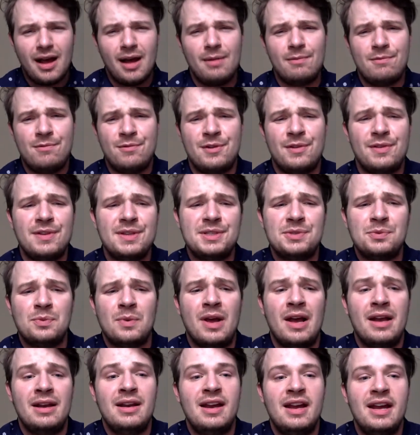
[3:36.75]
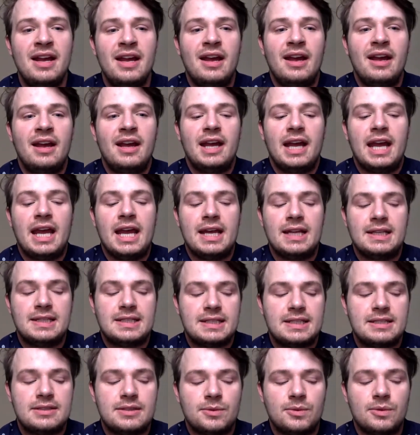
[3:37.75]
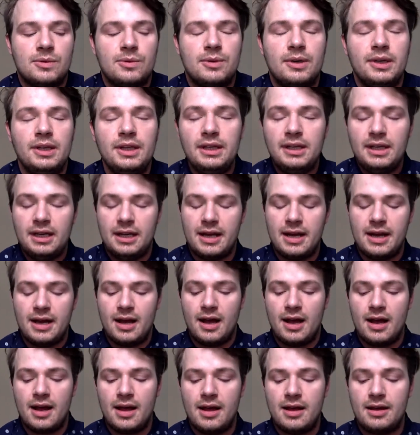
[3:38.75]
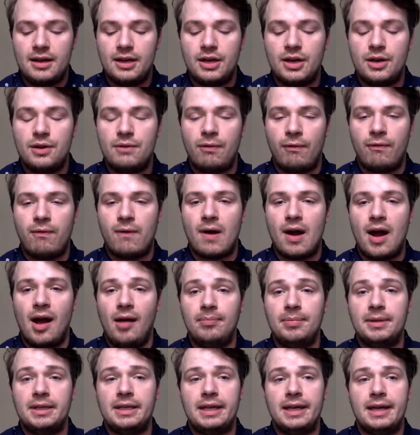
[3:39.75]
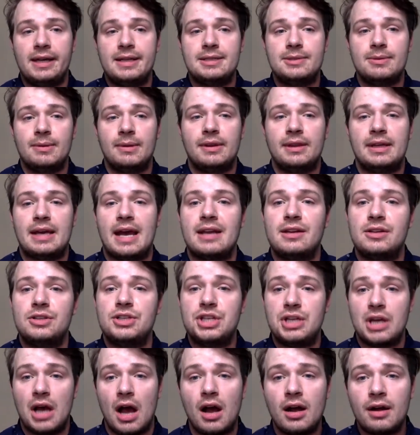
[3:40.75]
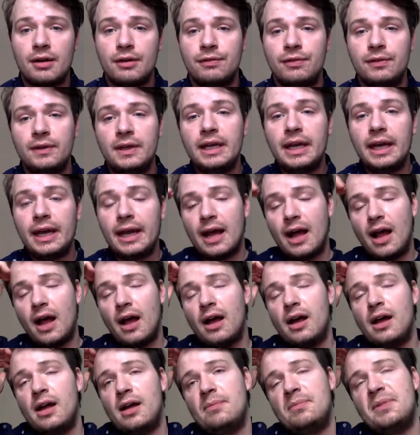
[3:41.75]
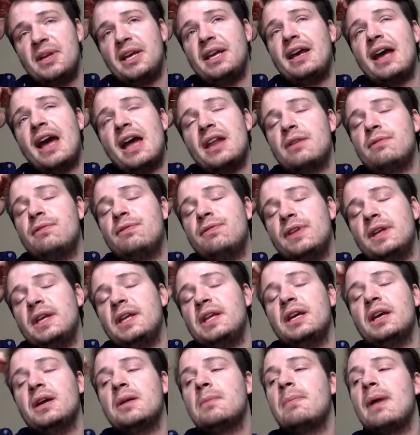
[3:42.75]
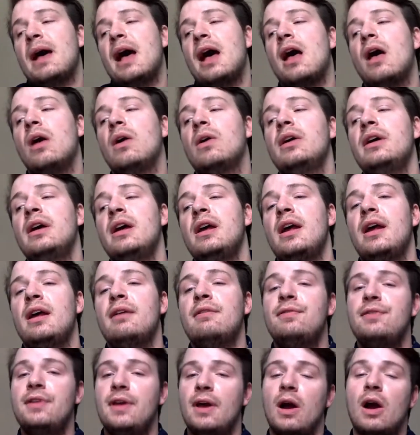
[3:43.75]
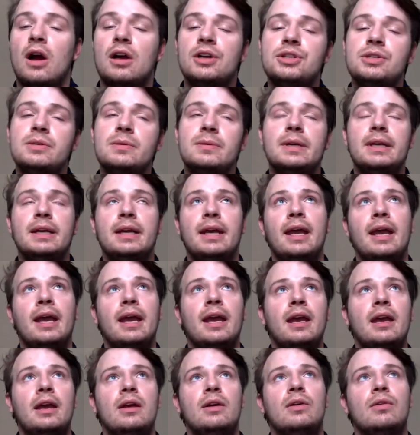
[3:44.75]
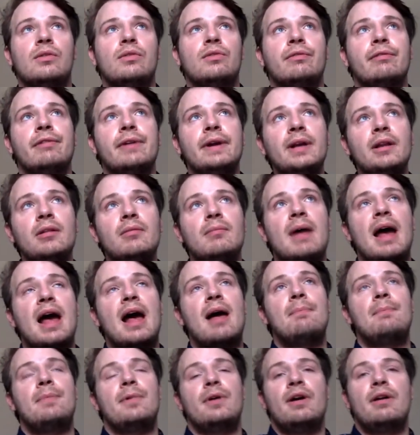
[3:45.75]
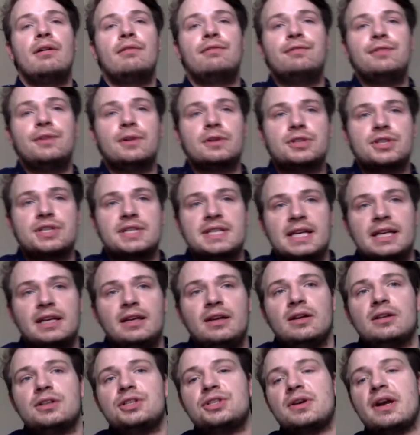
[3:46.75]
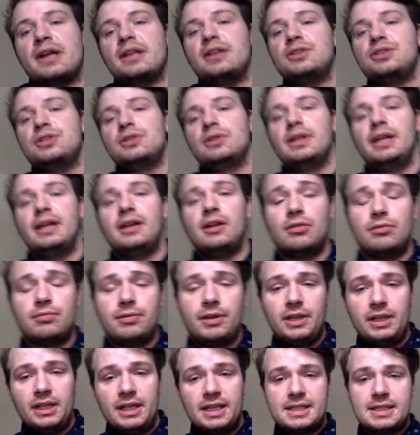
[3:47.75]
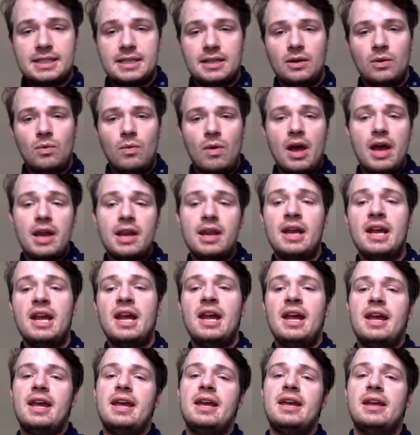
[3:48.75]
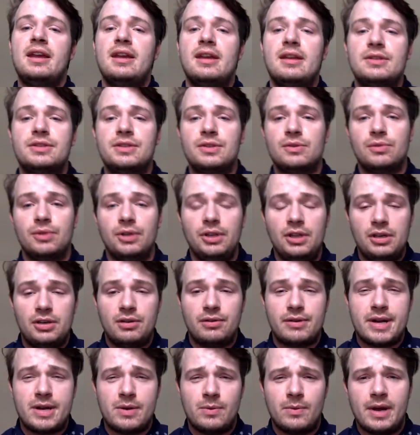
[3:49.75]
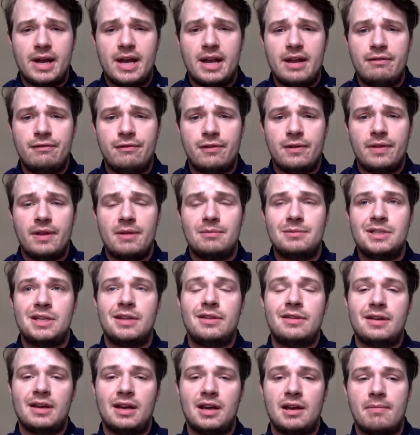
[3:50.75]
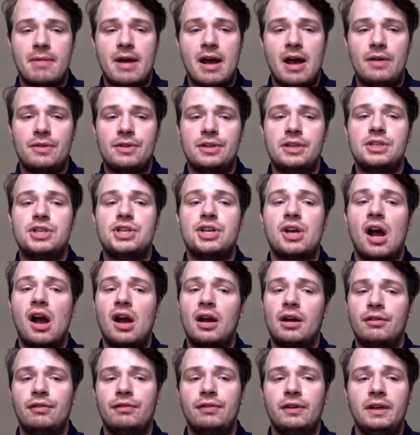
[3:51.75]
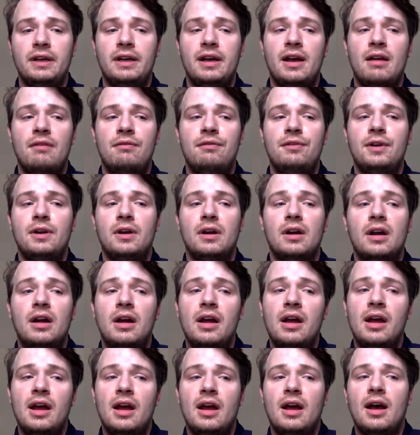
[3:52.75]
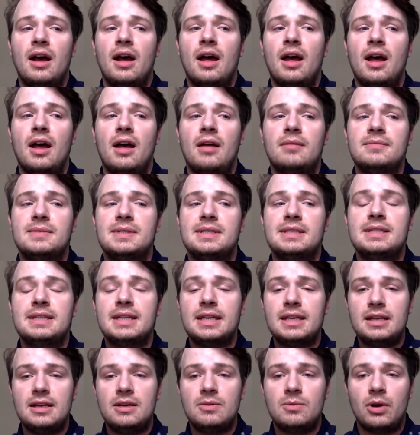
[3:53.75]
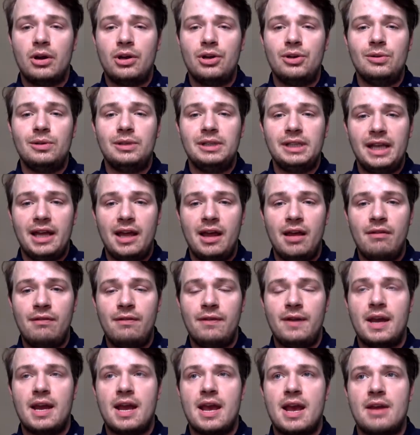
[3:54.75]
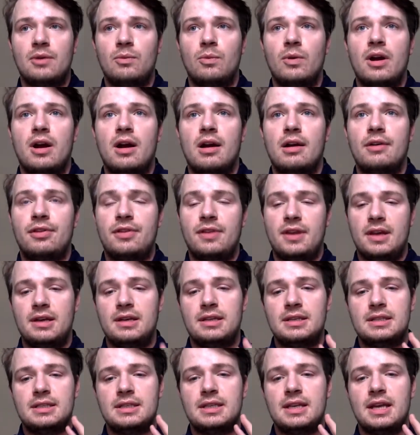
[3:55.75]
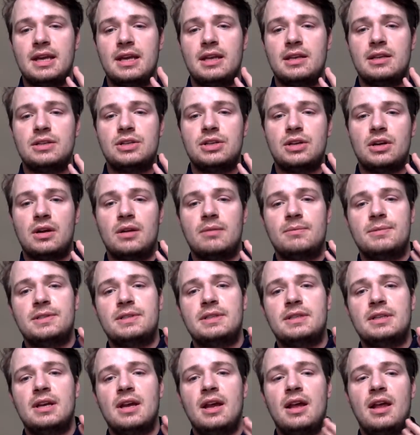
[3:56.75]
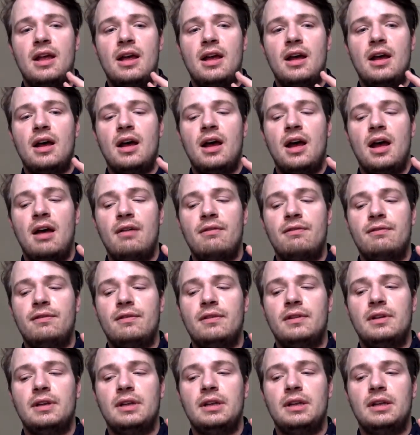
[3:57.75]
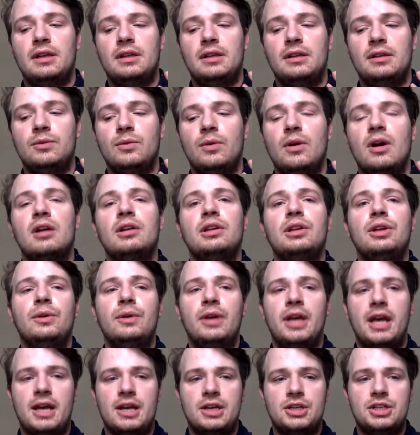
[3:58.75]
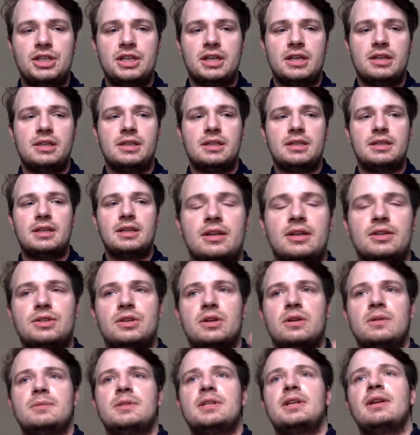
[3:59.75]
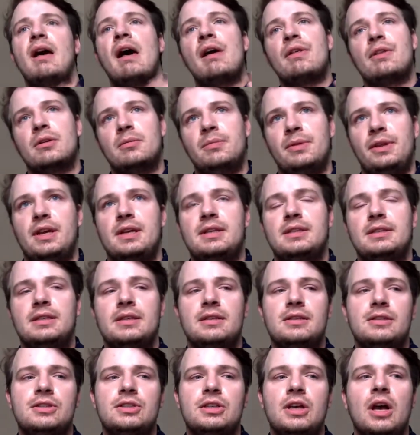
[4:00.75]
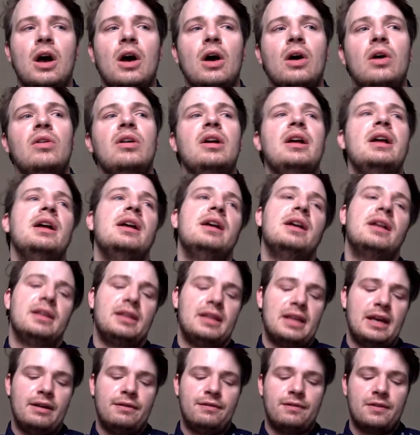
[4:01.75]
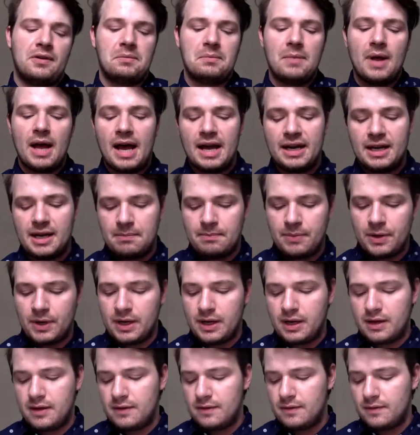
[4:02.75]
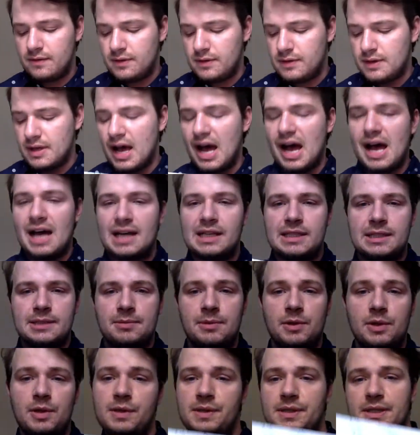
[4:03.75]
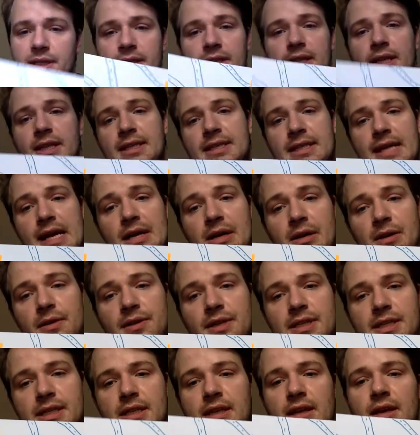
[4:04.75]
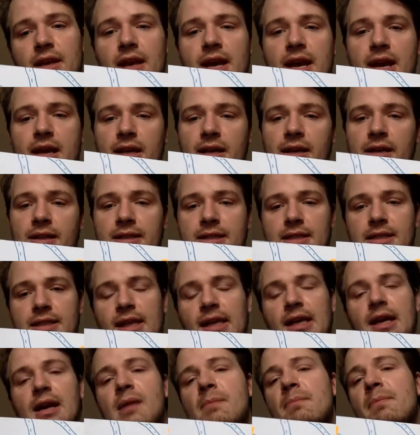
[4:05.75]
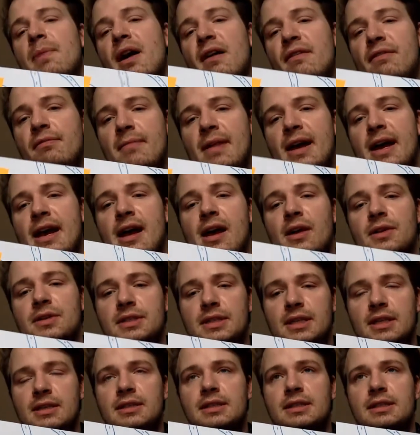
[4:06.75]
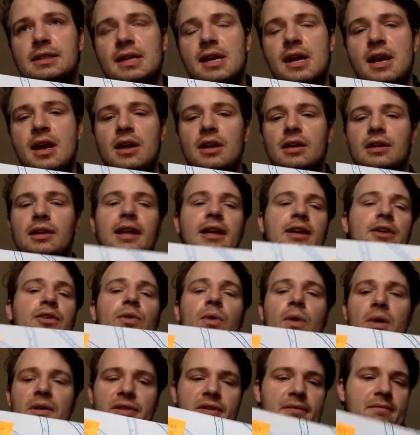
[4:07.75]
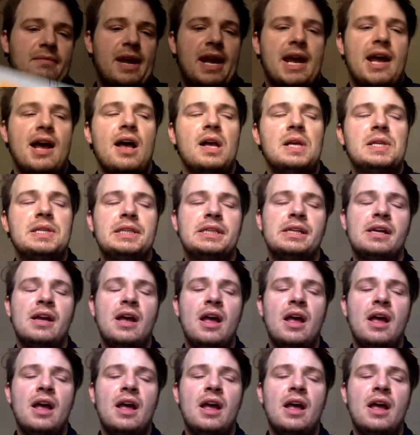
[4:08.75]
For this one, it's really good for helping kids with kind of geography and kind of thinking about if they are doing a real map of your city or trying to do like a realistic one, it is a really great way for them to think about the geography of your city where you live and where are things in terms of where are locations terms of other places. So like for mine, I put the hospitals in the center of the city, and it's like above my house. It's like north of my house.